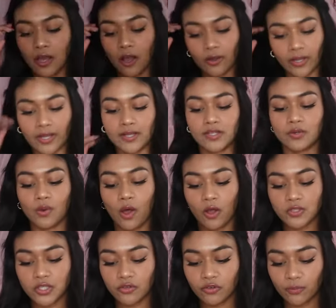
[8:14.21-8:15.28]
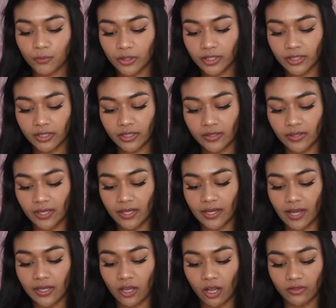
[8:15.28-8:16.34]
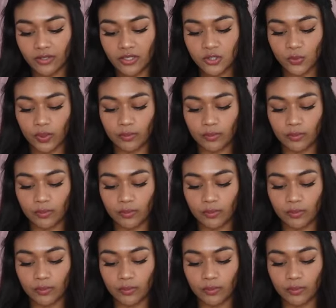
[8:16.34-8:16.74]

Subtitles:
Okay, so also from Pretty Little Thing, I got these